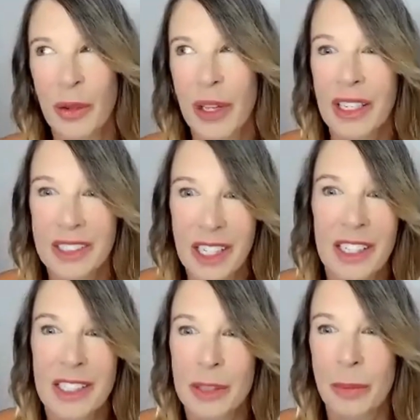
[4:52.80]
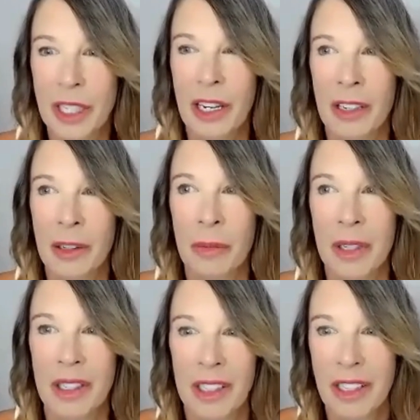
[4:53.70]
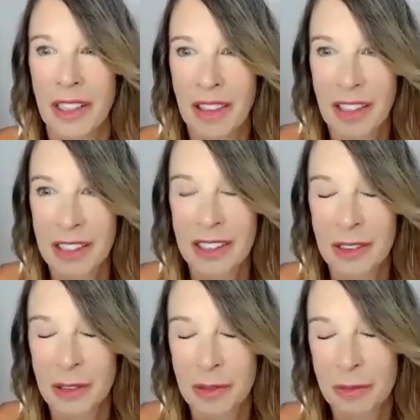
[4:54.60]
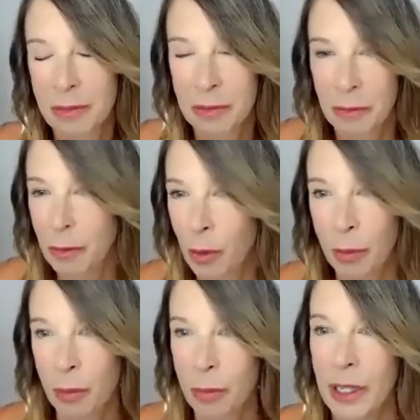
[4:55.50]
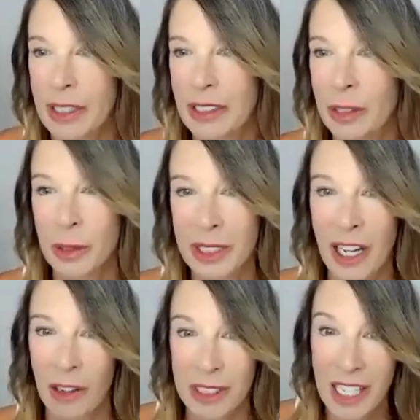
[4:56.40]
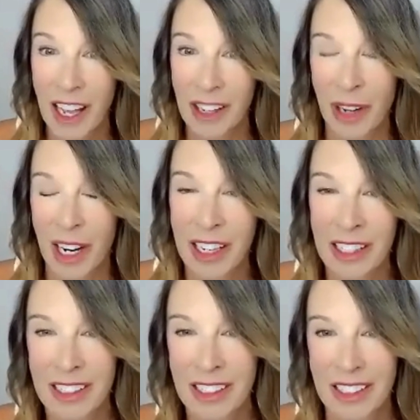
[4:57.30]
So he does become this former prince who is now dead, right?